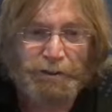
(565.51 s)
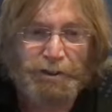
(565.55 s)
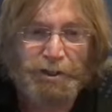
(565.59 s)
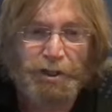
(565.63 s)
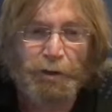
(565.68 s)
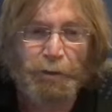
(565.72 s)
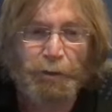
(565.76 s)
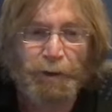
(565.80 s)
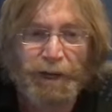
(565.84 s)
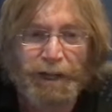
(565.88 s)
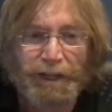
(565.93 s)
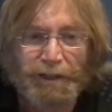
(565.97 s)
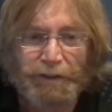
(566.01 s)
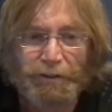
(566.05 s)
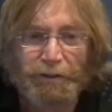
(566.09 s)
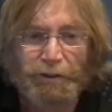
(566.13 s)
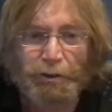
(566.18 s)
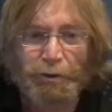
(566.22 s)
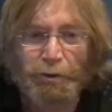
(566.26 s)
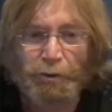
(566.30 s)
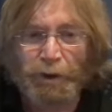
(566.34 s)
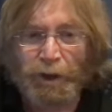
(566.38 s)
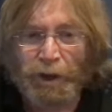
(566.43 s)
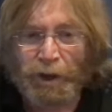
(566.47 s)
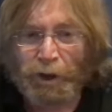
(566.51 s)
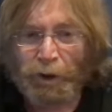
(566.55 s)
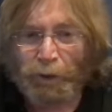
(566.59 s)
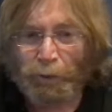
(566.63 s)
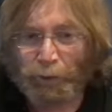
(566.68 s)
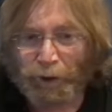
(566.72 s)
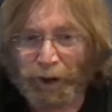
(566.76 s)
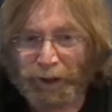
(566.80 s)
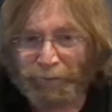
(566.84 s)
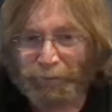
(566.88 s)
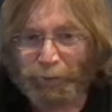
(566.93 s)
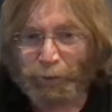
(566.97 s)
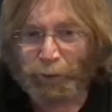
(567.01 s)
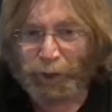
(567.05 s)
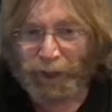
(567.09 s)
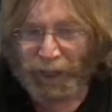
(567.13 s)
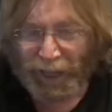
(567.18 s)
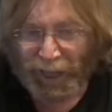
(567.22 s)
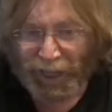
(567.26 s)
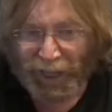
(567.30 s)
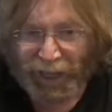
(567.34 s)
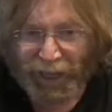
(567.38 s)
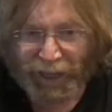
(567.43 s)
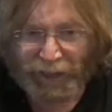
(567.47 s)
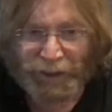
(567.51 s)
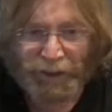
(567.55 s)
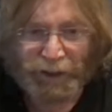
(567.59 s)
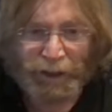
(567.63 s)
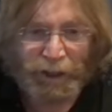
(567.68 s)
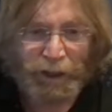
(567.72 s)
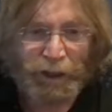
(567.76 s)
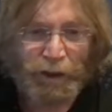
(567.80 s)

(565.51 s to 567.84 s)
So we need to do whatever we can,